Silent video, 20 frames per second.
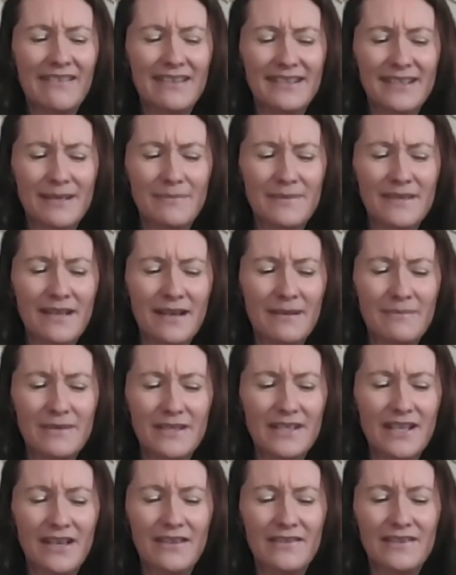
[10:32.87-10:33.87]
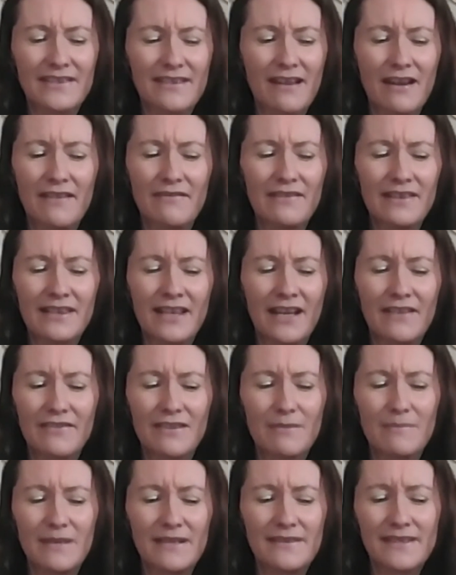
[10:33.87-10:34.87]
And sometimes, you know, life
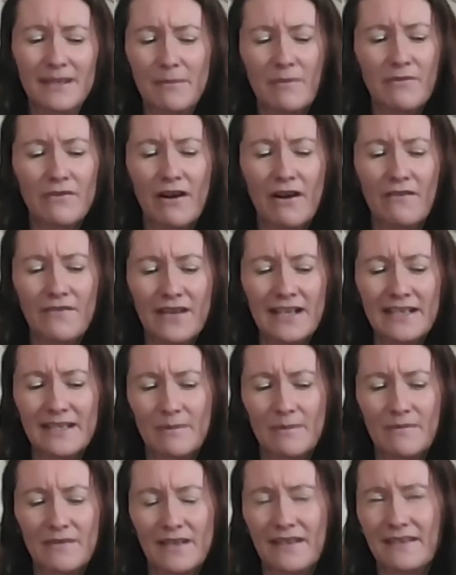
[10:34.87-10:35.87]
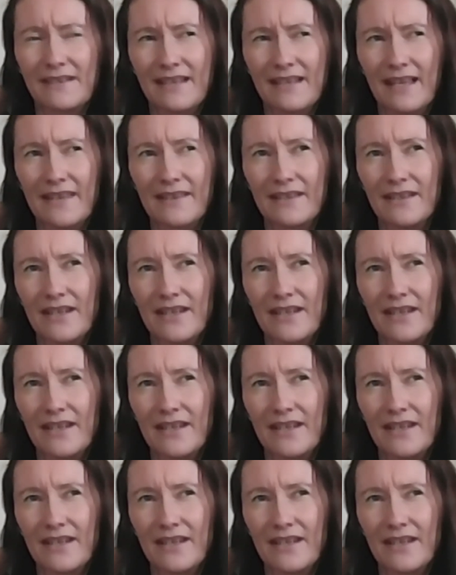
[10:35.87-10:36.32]
can be some of our events we've done together.